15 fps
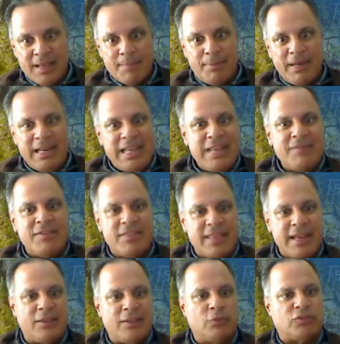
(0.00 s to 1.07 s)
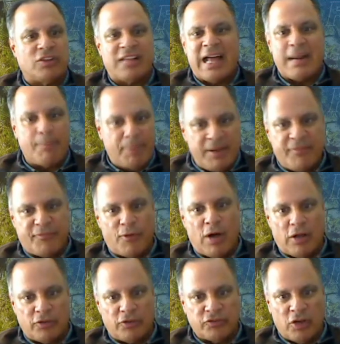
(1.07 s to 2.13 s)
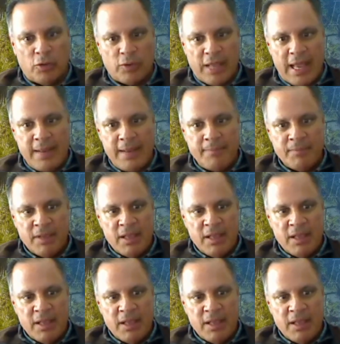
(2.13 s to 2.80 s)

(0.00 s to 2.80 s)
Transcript: But even there was a lot of pitfalls, okay?